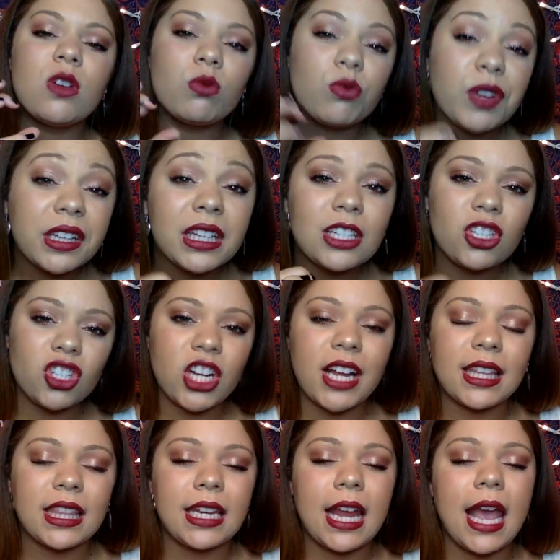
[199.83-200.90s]
really
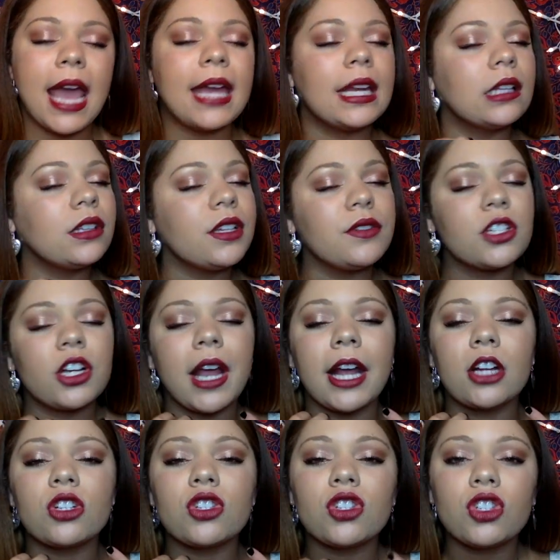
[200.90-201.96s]
strengthen it, and it leaves your
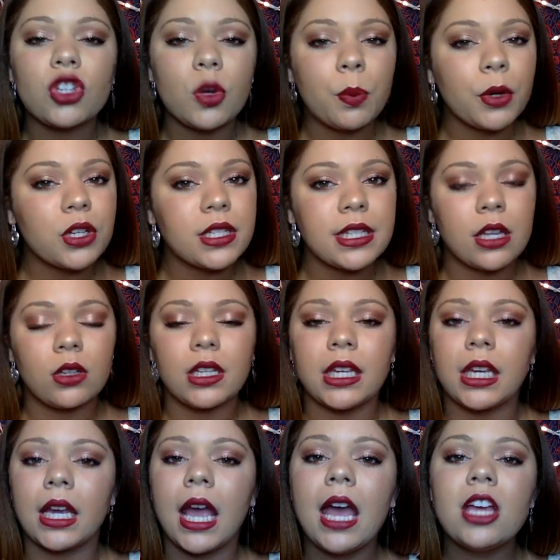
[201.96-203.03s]
hair super
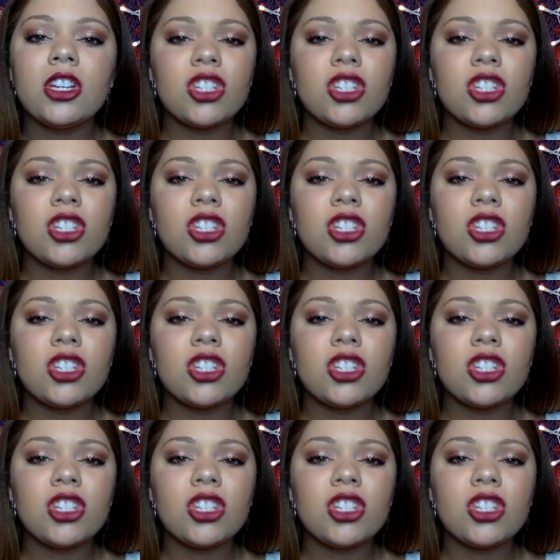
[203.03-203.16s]
silky,